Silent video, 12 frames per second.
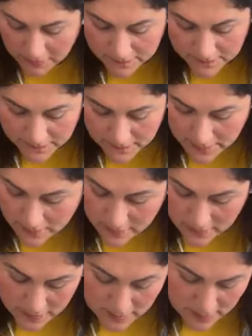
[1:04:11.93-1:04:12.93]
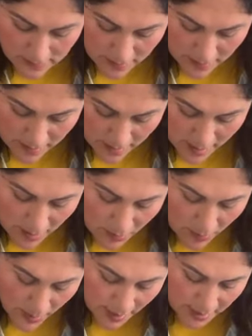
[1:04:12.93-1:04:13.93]
Okay,
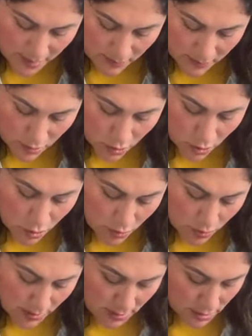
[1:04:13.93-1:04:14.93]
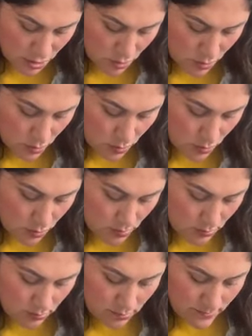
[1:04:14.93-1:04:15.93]
now I am going
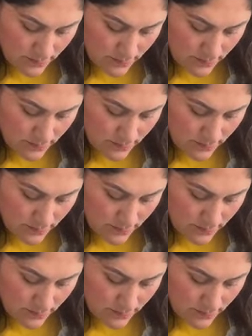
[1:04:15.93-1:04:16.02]
to